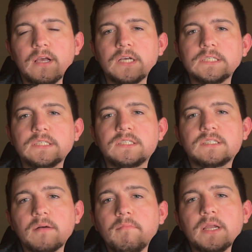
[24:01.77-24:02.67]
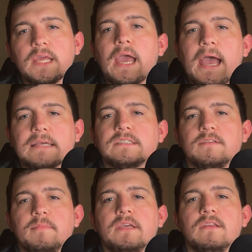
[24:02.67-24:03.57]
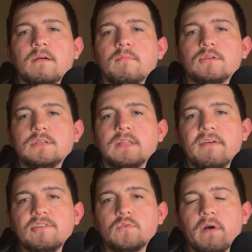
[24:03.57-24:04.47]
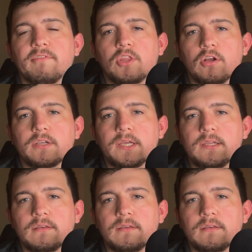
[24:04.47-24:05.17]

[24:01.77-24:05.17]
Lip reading: somebody has to be numbers 11, 12, and 13.